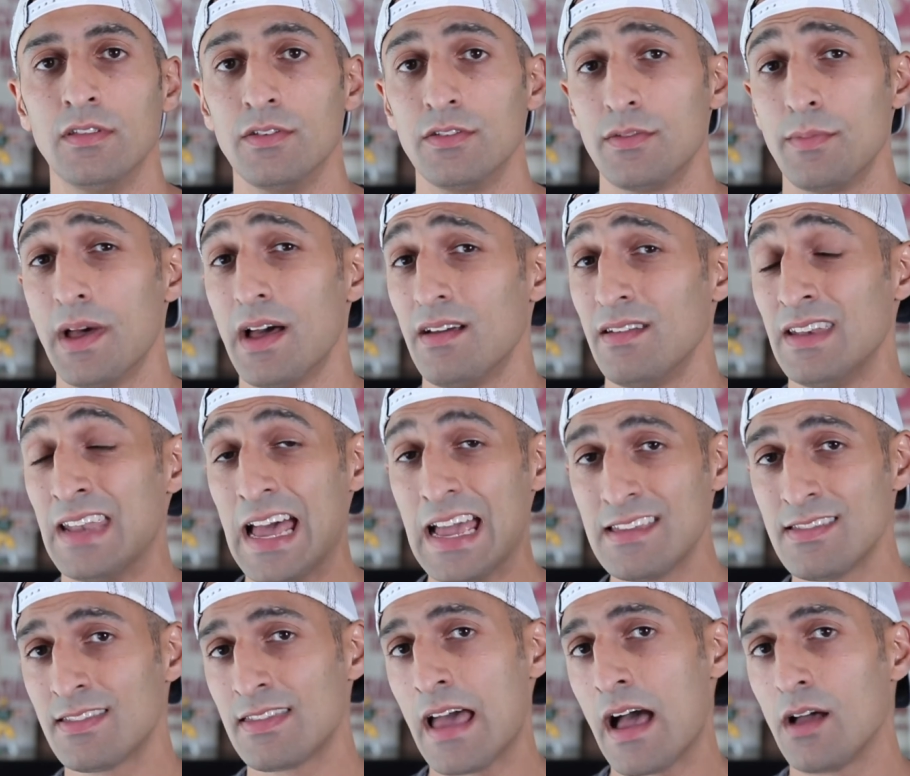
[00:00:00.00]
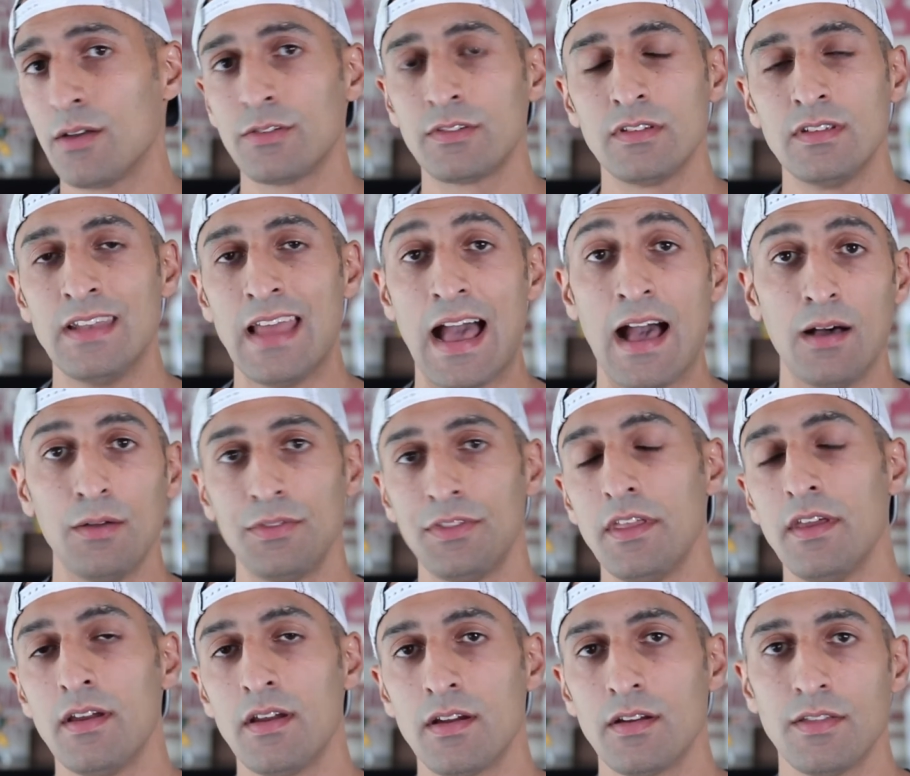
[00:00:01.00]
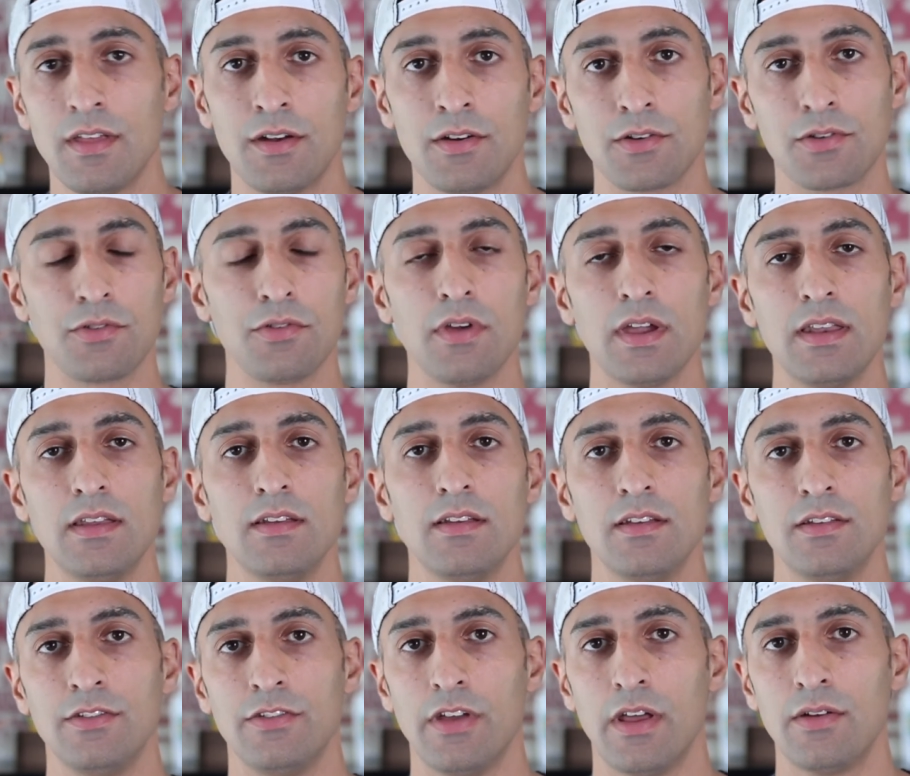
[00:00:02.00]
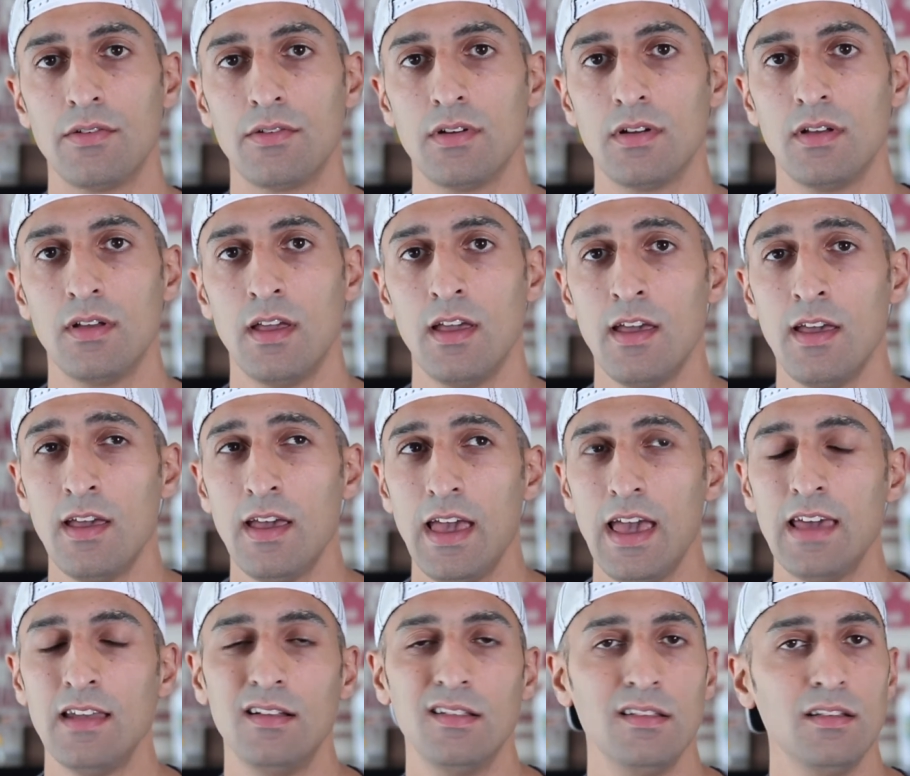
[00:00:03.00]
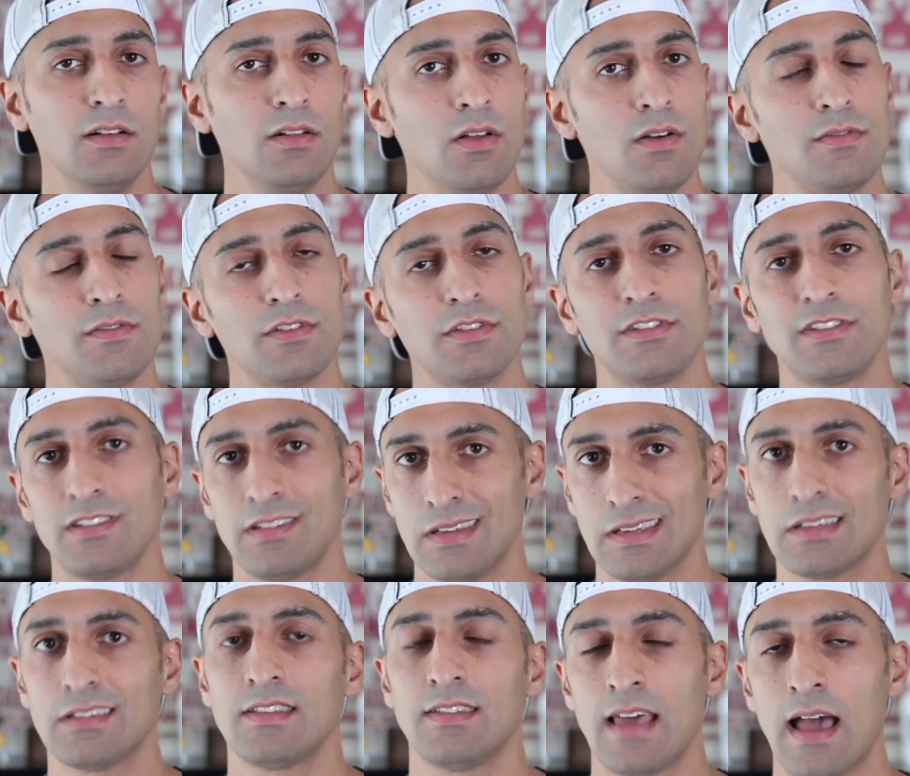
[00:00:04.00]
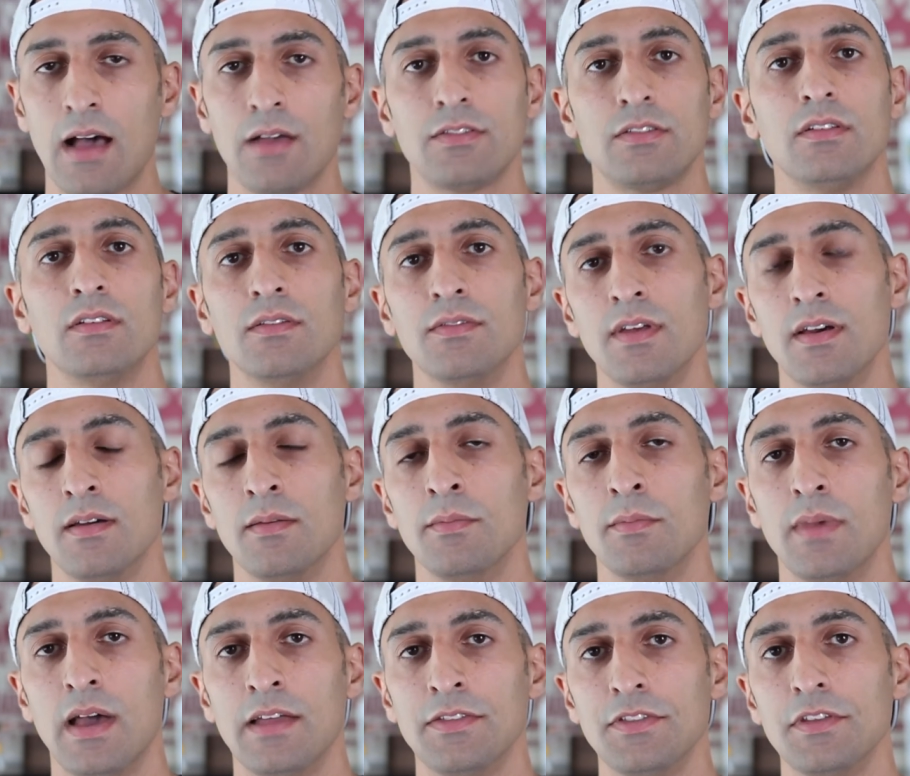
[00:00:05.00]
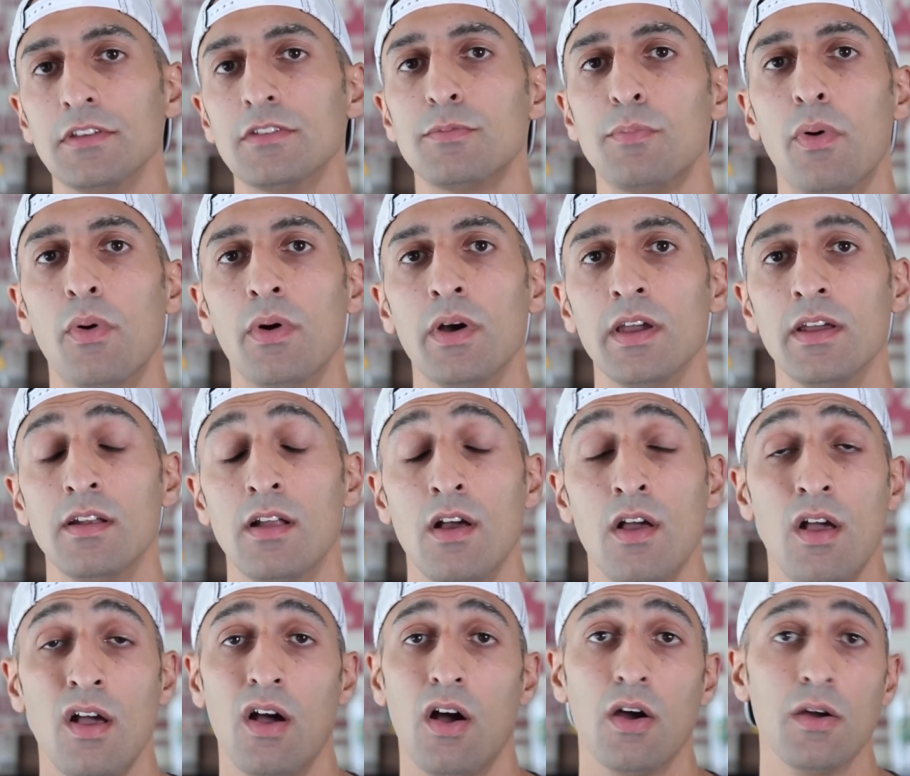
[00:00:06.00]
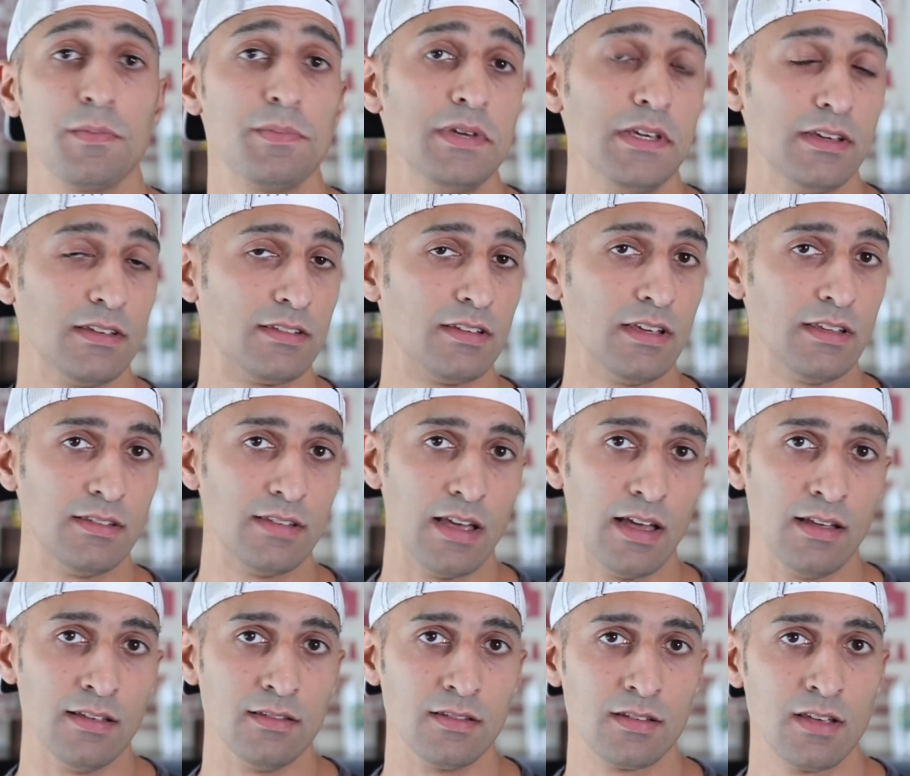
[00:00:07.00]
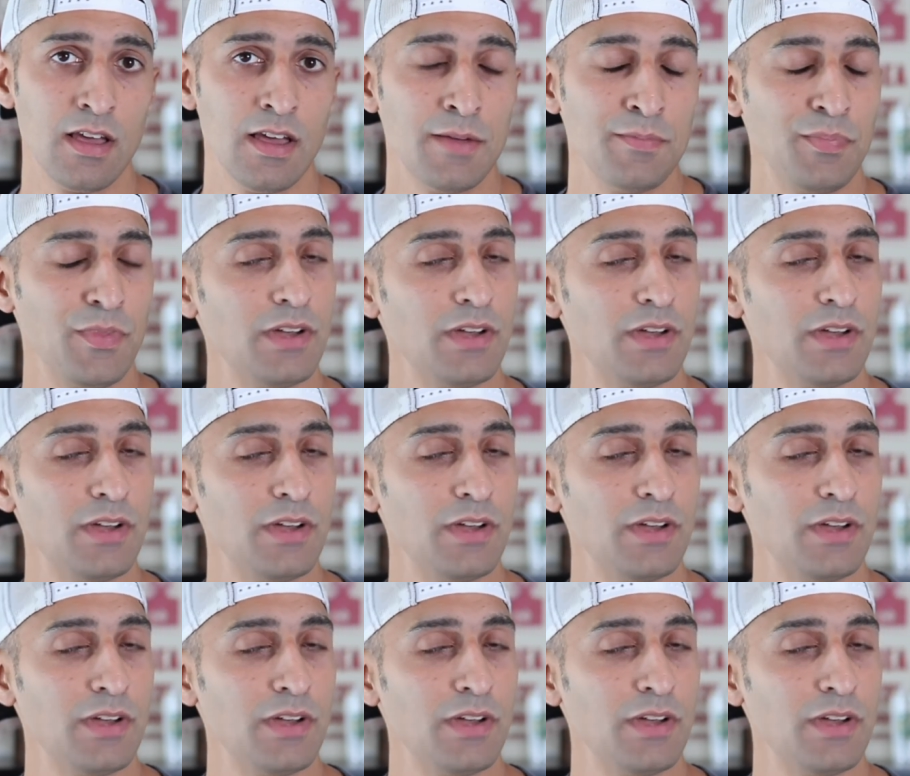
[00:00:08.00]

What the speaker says: There's about 9,000 out there that are graded in general, and a little over 6,000 of them at this point are PSA 10s.